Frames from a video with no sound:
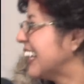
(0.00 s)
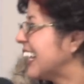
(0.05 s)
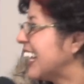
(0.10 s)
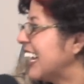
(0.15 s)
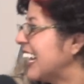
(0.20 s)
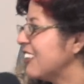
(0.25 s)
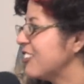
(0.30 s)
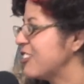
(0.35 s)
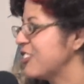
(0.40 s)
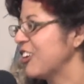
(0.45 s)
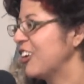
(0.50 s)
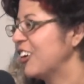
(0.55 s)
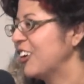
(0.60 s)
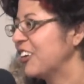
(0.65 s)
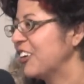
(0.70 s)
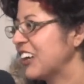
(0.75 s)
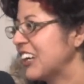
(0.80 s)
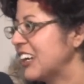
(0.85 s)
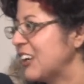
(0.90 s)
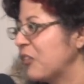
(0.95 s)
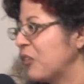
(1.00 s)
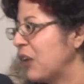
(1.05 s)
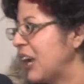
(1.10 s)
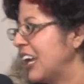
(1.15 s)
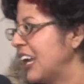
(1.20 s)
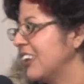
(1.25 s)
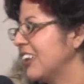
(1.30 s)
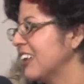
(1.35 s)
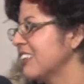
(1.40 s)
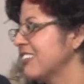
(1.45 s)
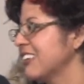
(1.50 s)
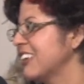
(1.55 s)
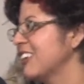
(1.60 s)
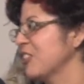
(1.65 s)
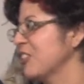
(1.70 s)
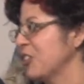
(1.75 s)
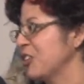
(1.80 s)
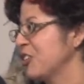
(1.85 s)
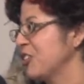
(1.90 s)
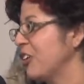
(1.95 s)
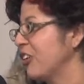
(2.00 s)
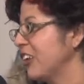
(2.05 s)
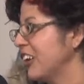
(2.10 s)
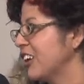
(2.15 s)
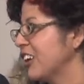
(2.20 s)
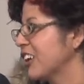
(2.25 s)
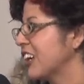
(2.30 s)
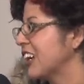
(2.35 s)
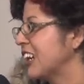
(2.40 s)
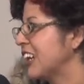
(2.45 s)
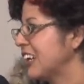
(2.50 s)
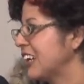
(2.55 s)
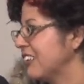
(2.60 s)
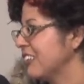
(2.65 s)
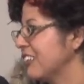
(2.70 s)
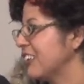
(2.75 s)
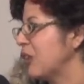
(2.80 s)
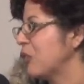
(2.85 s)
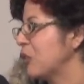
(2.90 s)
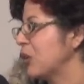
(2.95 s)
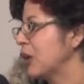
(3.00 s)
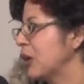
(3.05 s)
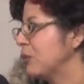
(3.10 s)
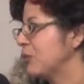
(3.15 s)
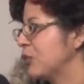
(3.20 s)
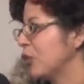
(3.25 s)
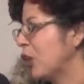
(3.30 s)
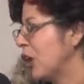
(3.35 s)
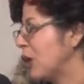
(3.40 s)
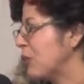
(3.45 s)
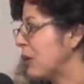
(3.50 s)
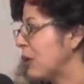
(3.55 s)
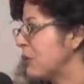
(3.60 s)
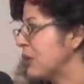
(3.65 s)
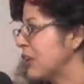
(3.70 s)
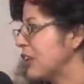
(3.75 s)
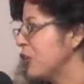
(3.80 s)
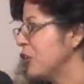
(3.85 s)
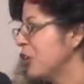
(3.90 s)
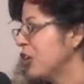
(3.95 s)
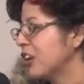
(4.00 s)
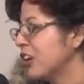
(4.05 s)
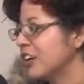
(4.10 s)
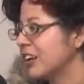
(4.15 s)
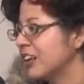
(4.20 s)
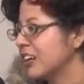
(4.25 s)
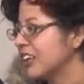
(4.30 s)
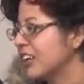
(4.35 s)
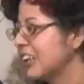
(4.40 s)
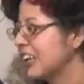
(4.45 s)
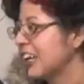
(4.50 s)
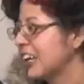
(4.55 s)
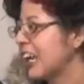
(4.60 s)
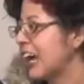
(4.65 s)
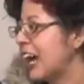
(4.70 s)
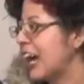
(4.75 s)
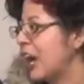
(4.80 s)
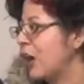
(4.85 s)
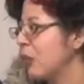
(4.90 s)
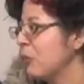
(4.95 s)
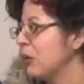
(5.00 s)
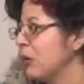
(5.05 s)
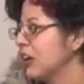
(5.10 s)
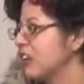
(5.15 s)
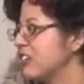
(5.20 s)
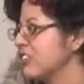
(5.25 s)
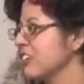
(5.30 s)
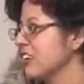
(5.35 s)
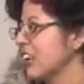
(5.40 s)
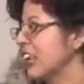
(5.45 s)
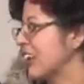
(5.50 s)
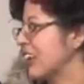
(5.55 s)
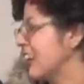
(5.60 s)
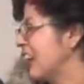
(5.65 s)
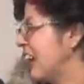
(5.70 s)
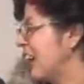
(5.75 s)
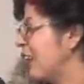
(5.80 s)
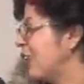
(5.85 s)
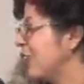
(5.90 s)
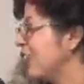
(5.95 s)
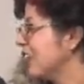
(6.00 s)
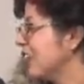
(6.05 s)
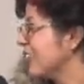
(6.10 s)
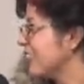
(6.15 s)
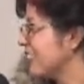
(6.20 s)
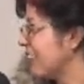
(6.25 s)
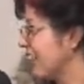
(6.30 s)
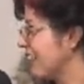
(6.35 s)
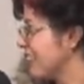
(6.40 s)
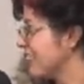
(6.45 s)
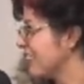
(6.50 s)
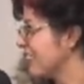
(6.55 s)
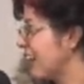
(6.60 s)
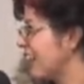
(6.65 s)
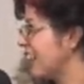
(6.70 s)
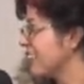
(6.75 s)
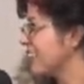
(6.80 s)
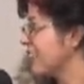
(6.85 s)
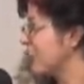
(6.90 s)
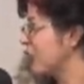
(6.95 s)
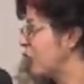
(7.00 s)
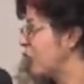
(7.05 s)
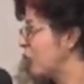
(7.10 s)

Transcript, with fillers: and so, in a way, that's because we're so interconnected that we absorb. I mean, you heard how much like now salsas and